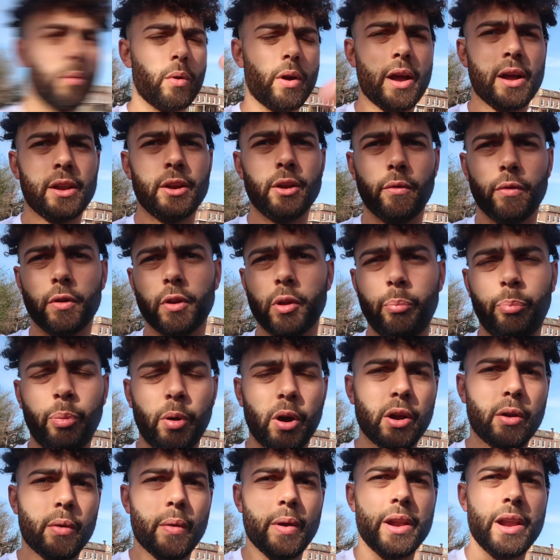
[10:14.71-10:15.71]
We're heading over to the
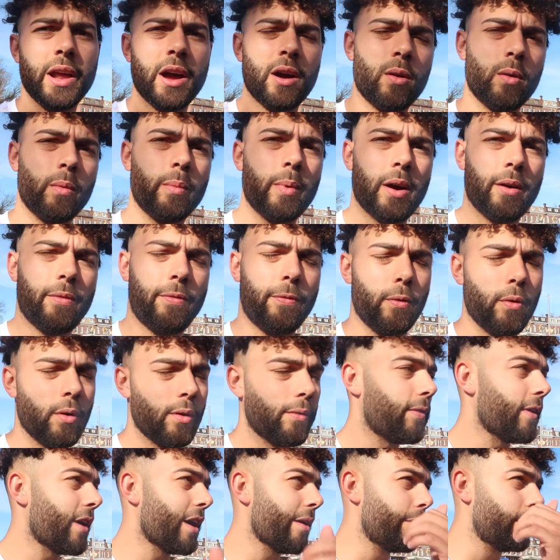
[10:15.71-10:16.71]
park right now. We're about
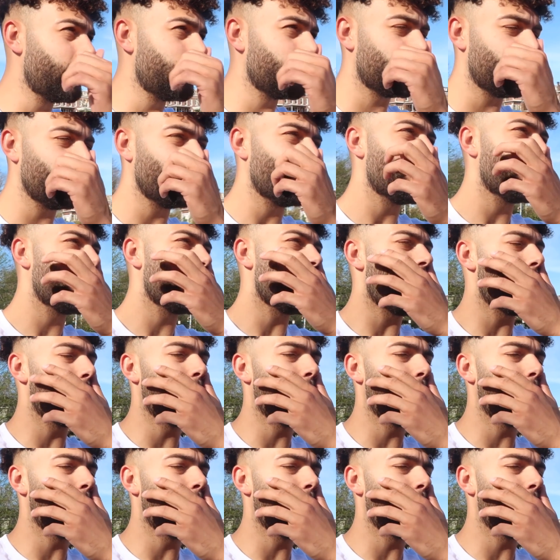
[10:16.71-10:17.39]
four or five minutes away.